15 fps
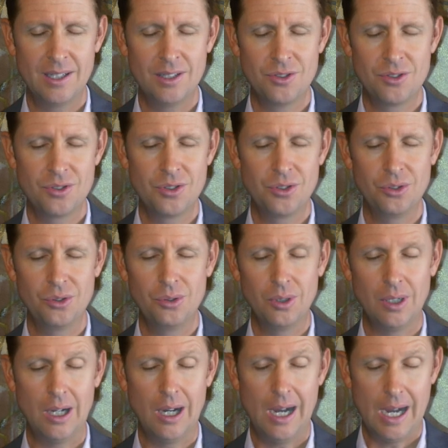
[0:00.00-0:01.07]

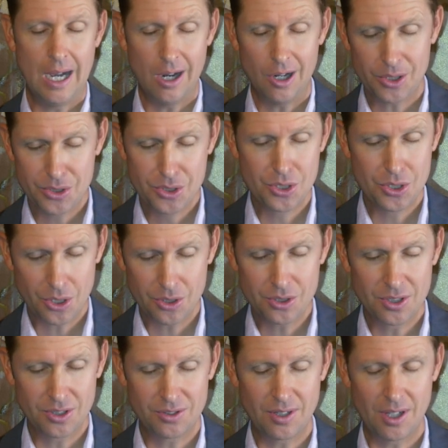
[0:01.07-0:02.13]
into our
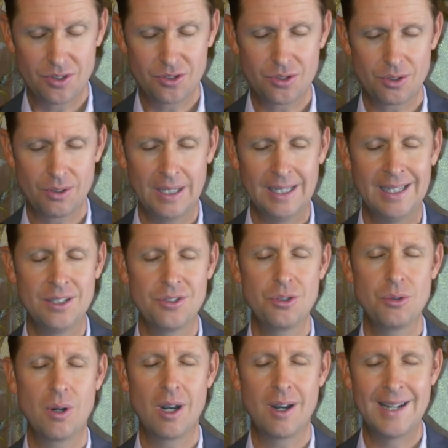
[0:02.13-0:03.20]
church's history and
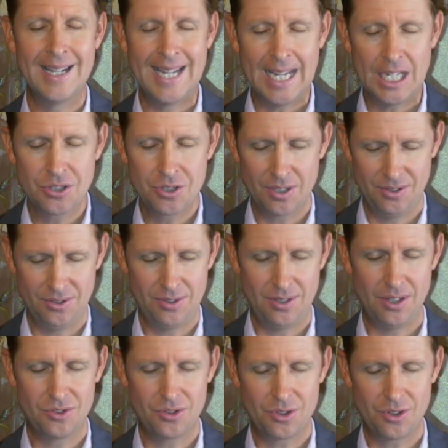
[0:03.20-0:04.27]
into our nation's
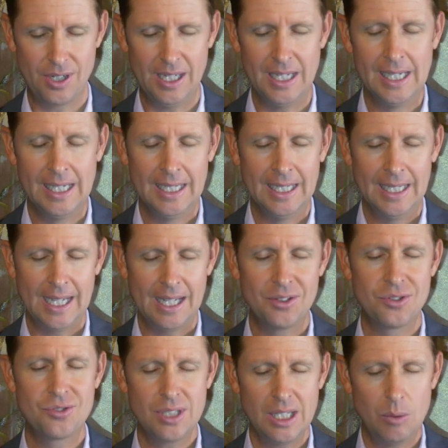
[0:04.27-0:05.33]
history
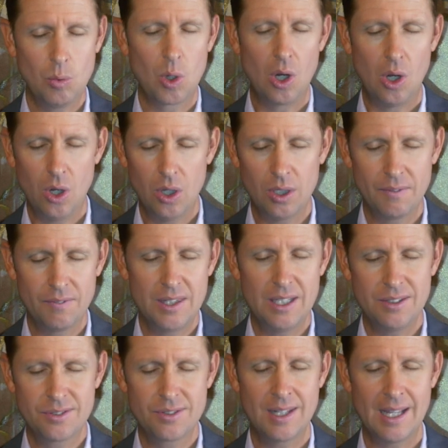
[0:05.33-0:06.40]
and see where all of
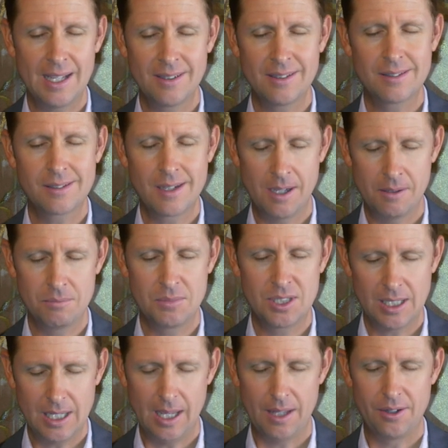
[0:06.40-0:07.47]
these things come
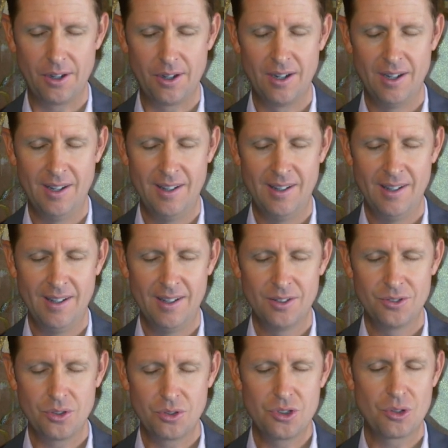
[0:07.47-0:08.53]
together.
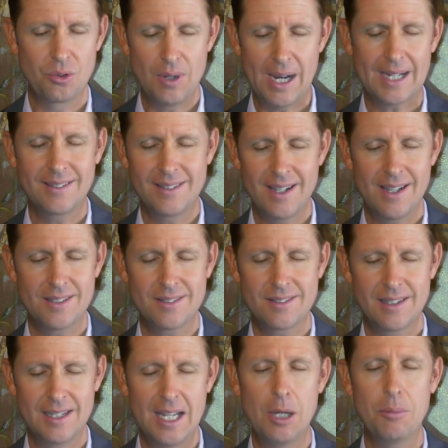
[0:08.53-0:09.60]
So direct us
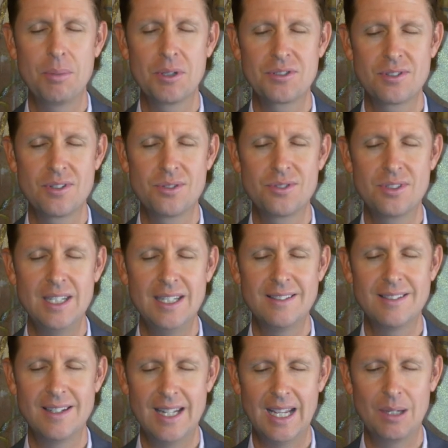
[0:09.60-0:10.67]
and help us to see
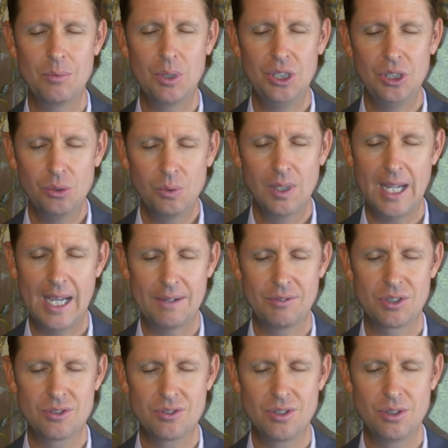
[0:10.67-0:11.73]
today what you would have
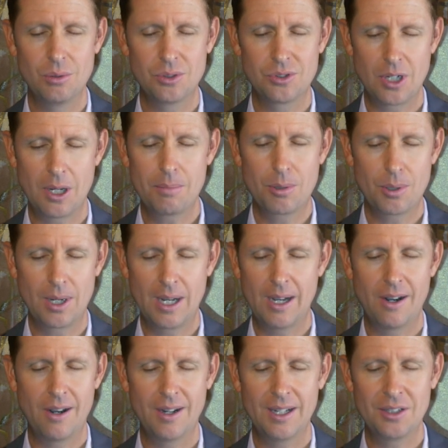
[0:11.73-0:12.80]
us to, is our
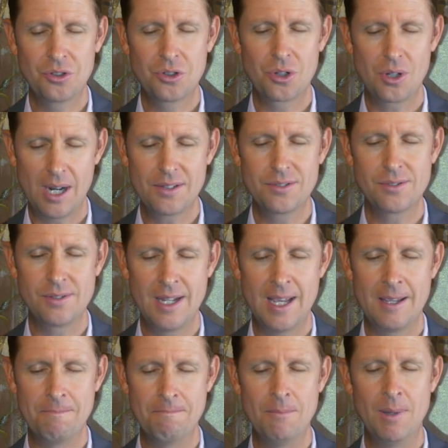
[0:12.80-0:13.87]
prayer in Christ's
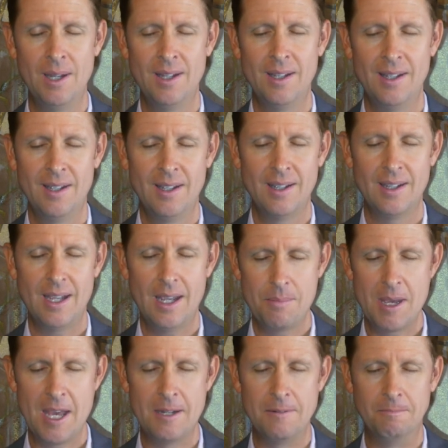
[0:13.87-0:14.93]
name.
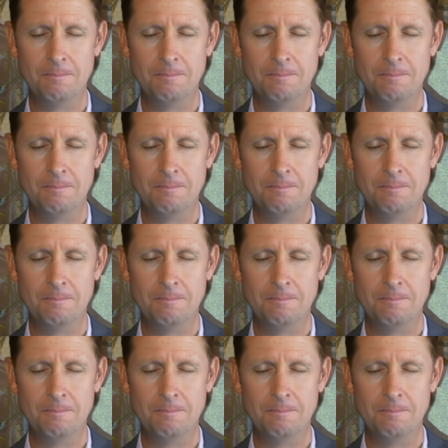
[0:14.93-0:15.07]
Amen.